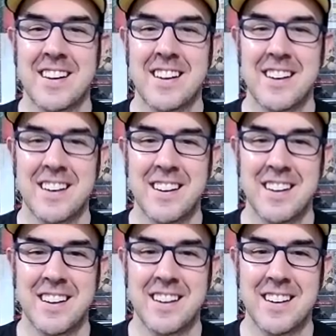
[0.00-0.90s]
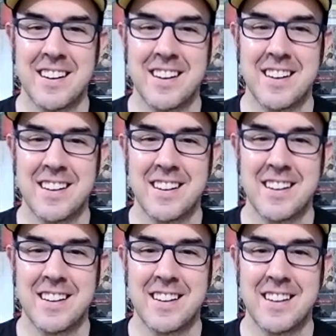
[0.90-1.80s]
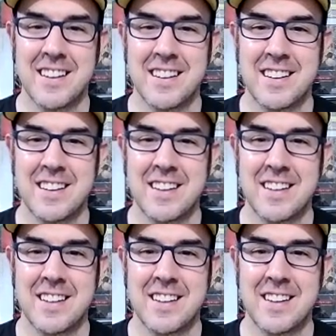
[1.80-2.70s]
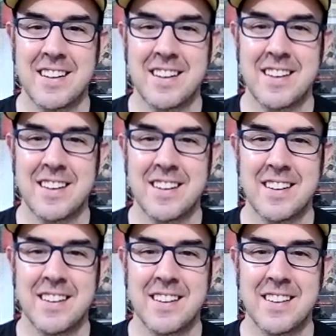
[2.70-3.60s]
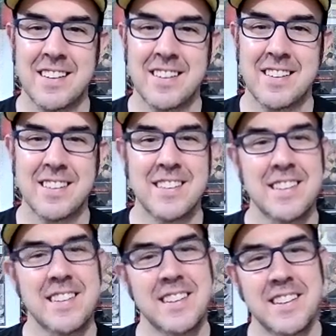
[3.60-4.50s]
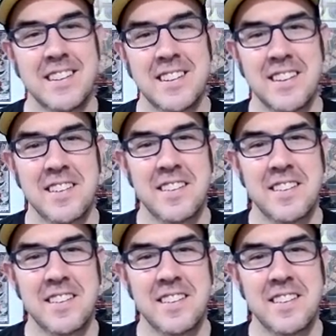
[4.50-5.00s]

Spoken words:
No words are spoken by the person on screen.